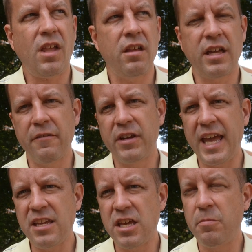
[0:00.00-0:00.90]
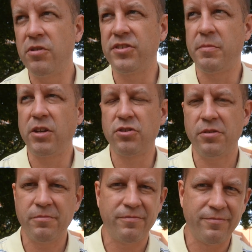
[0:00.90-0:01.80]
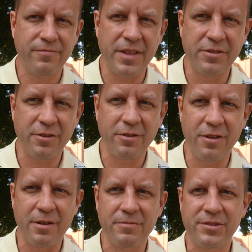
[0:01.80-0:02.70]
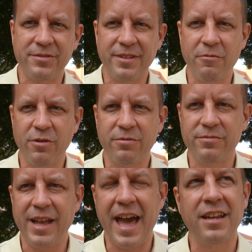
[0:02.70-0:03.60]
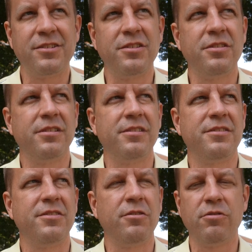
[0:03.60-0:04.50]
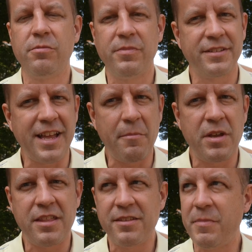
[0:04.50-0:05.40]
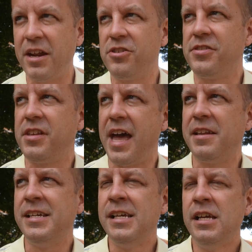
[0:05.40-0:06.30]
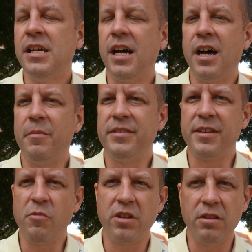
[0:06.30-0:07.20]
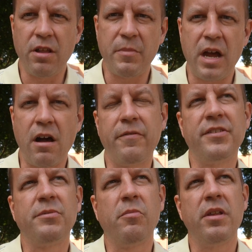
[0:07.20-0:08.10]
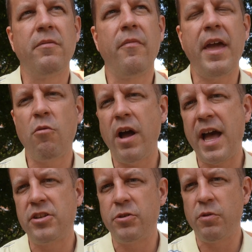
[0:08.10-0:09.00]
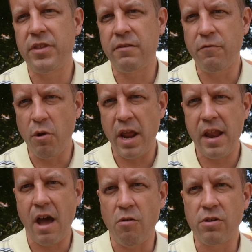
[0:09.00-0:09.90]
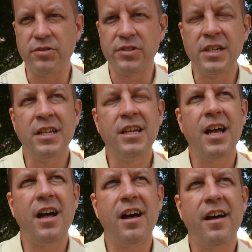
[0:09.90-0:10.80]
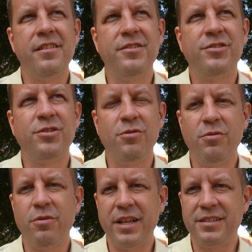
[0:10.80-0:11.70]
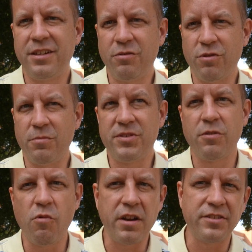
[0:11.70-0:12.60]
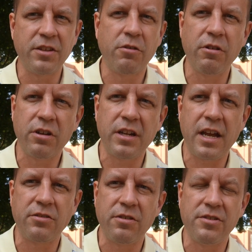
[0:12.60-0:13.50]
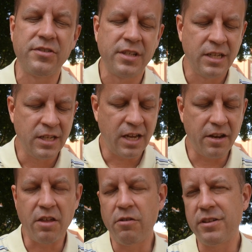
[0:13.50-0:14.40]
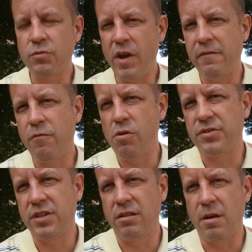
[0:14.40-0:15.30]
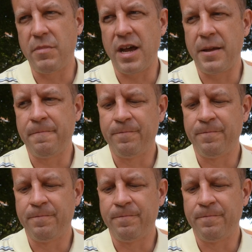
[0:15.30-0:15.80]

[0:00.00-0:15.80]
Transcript: kind of a gatekeeper just to make sure that they're alums that we're adding to the group. It's not me that manages that. It's someone in the alumni office, but they will add you within 48 hours to the LinkedIn group. So one is the Career Connectors, another is Wake Forest alumni.